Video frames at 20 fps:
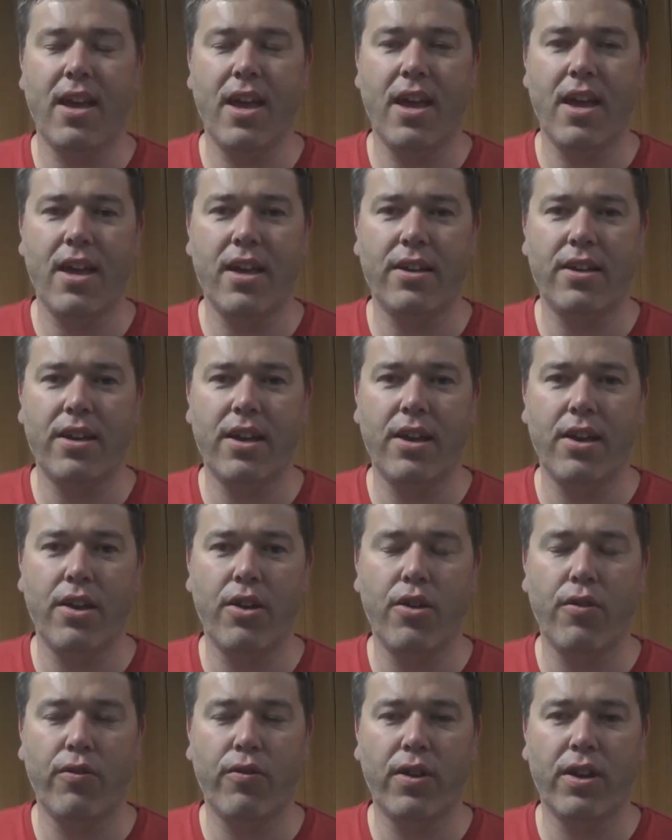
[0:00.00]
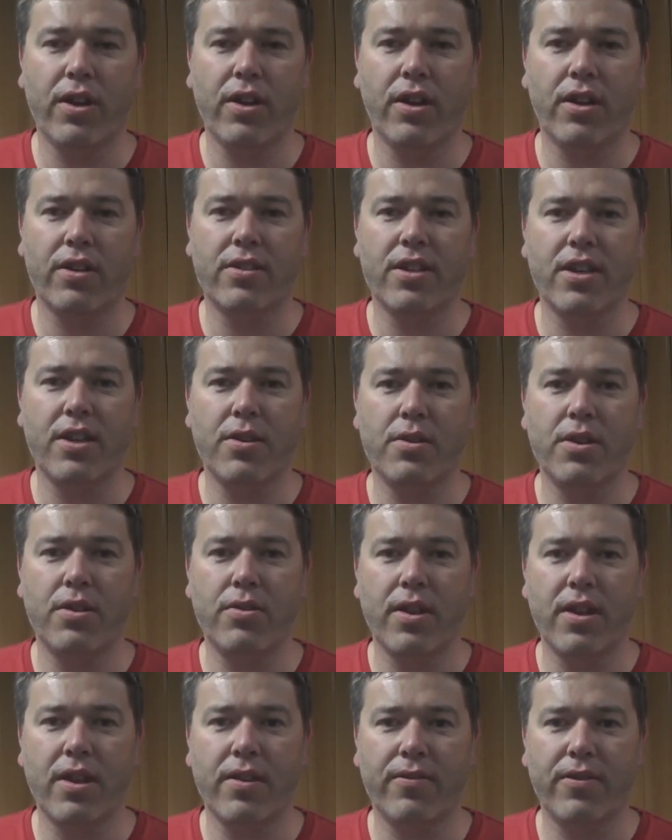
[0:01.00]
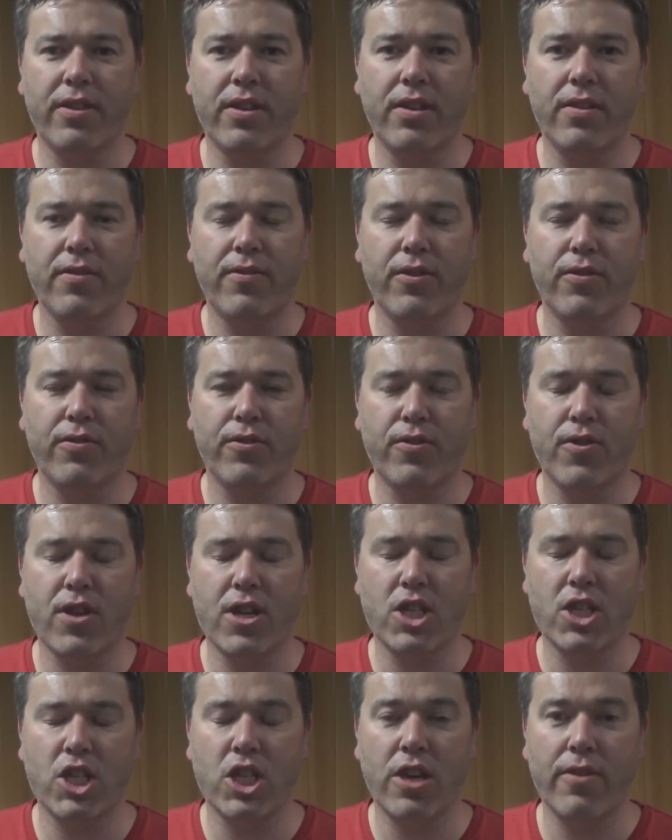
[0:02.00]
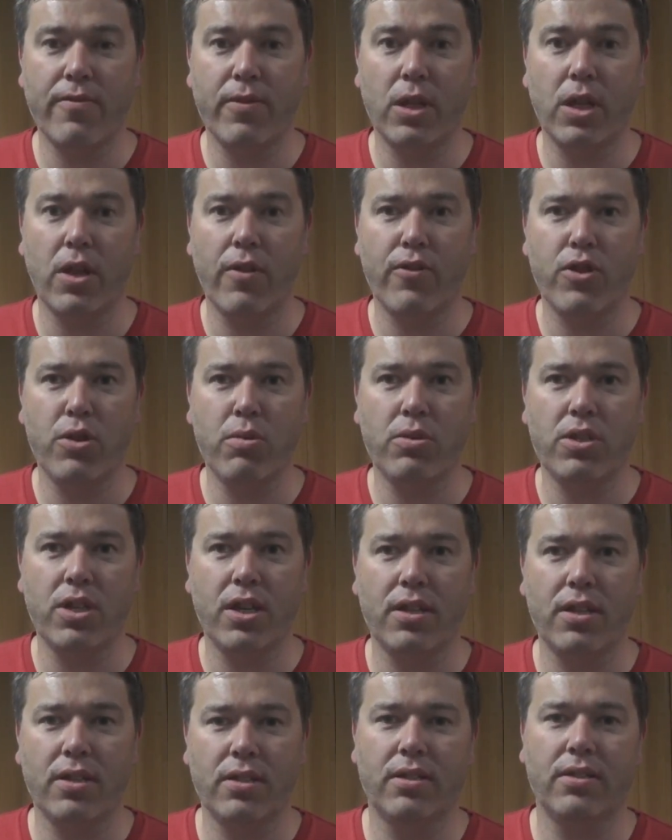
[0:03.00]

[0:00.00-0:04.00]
And hopefully going to continue to do that for the foreseeable future.